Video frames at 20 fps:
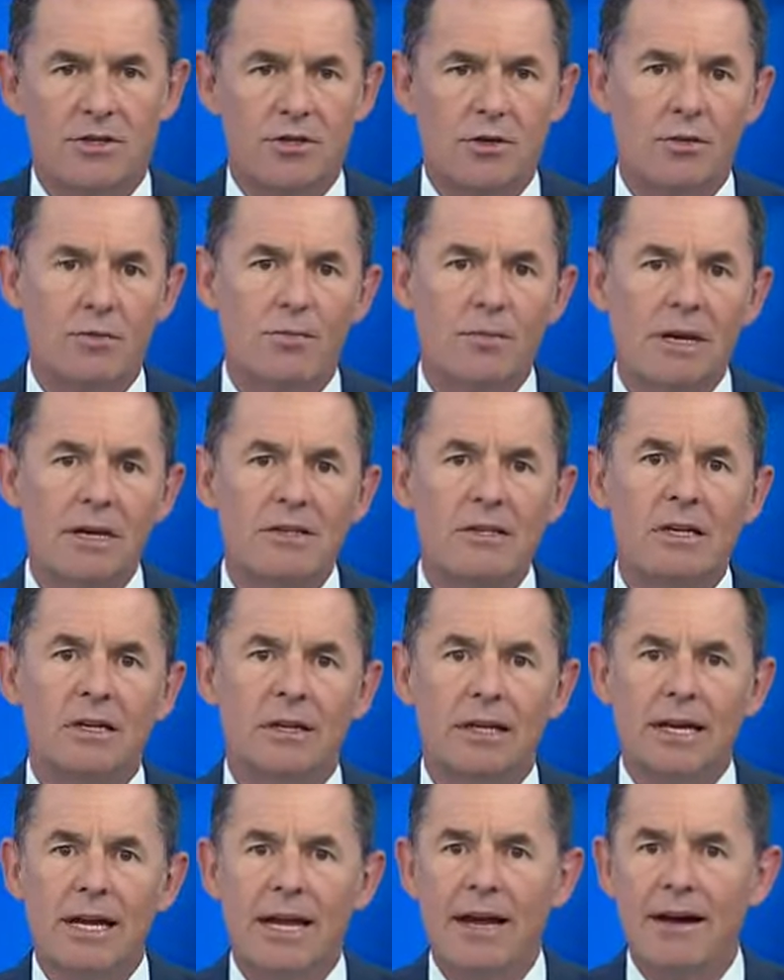so
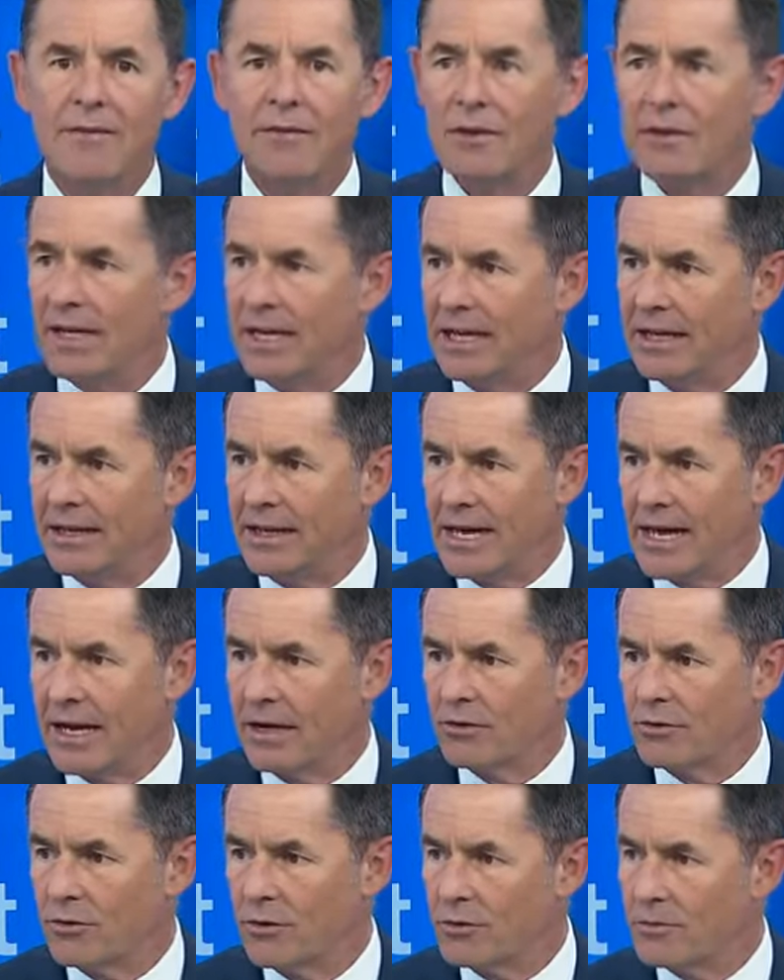basically everything in
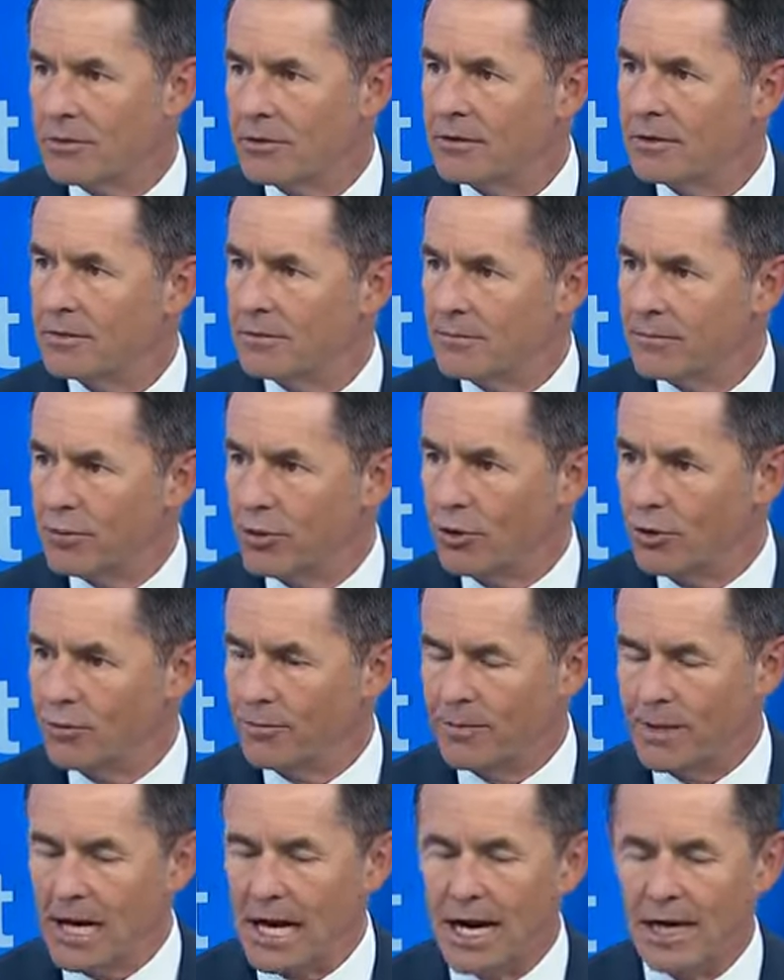that group
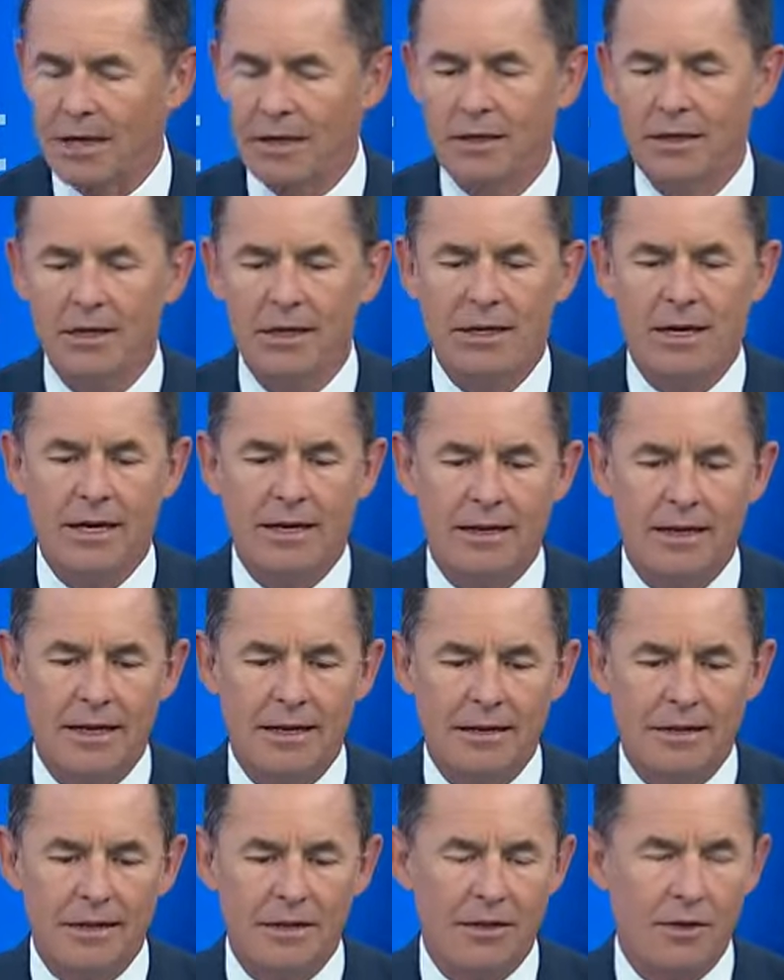pulled back. I
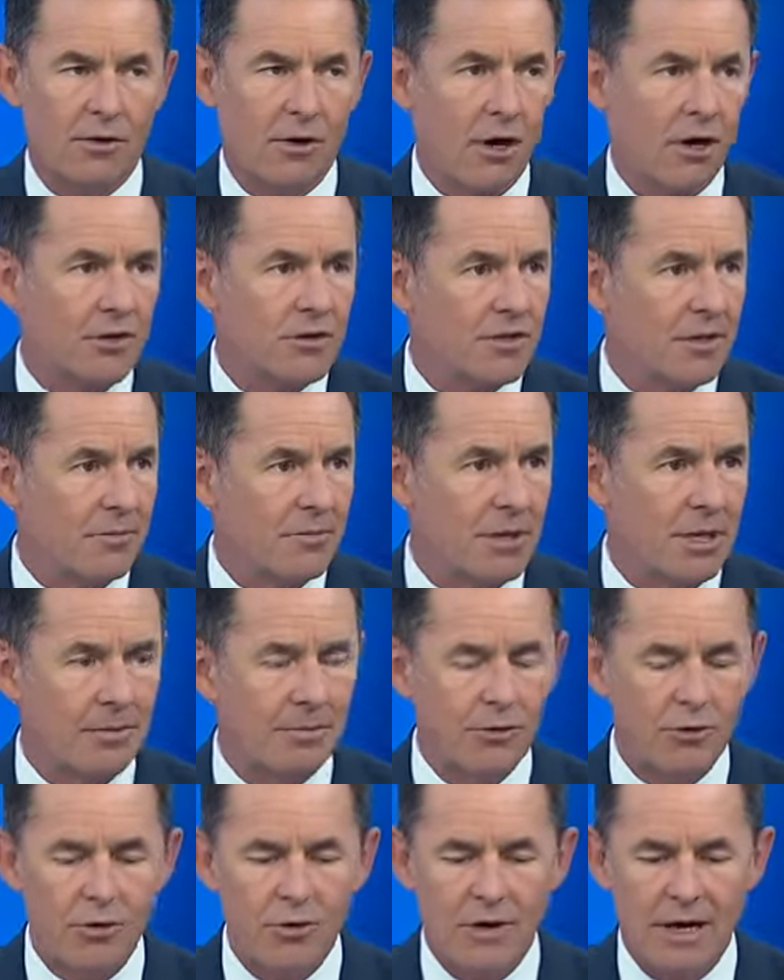think that there are some
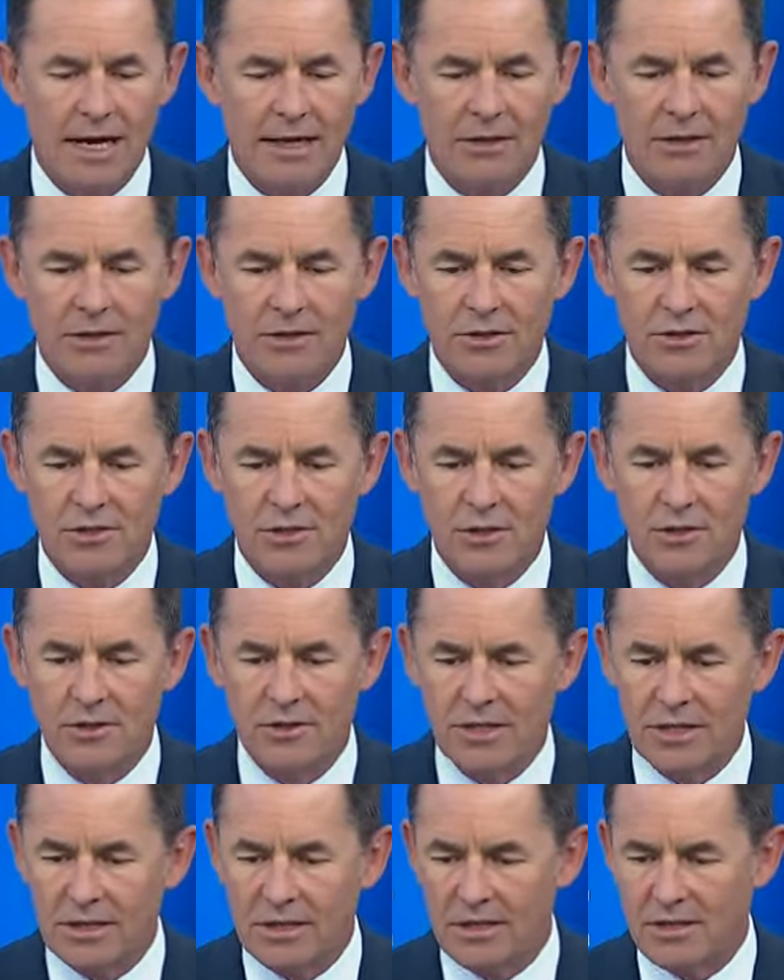people who had
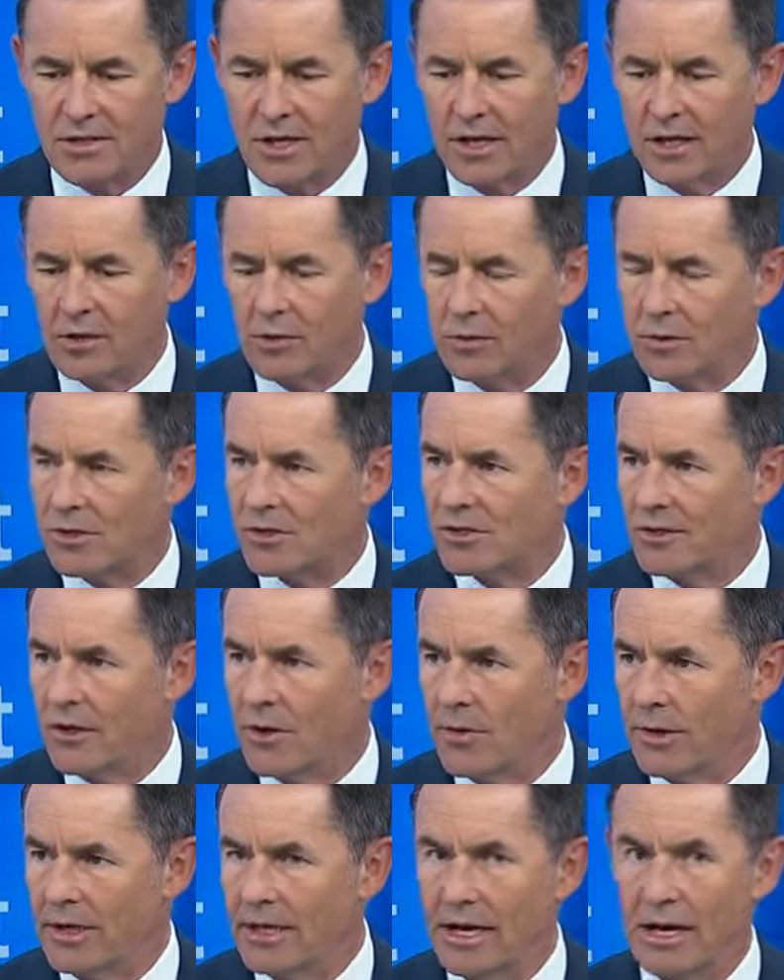concerns that the cycle was
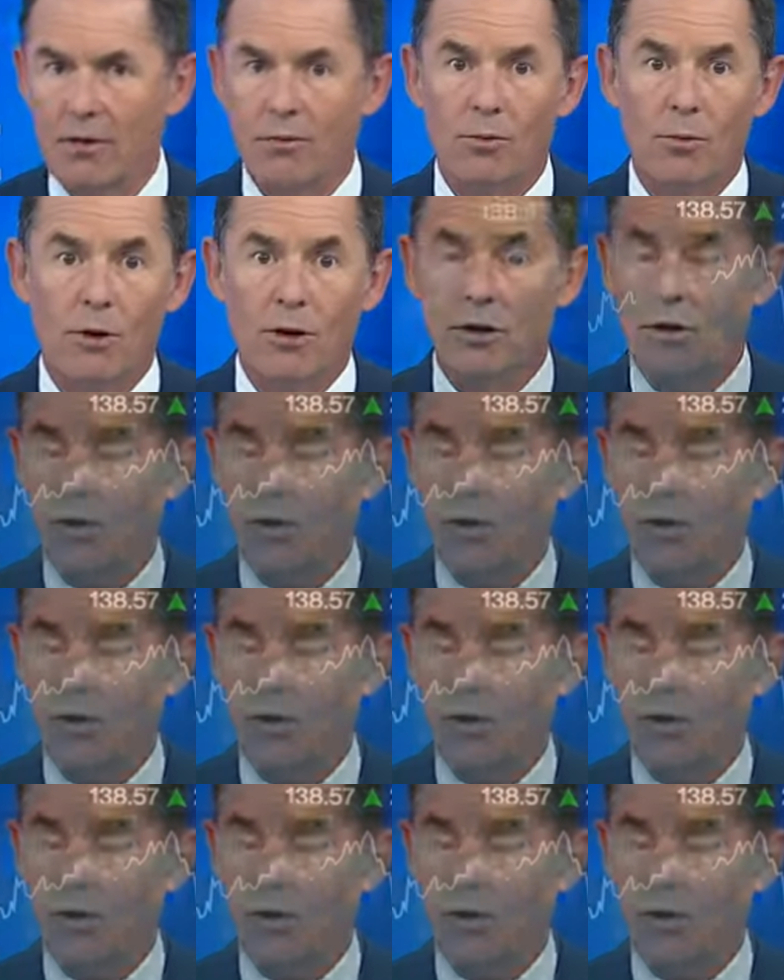slowing down. We're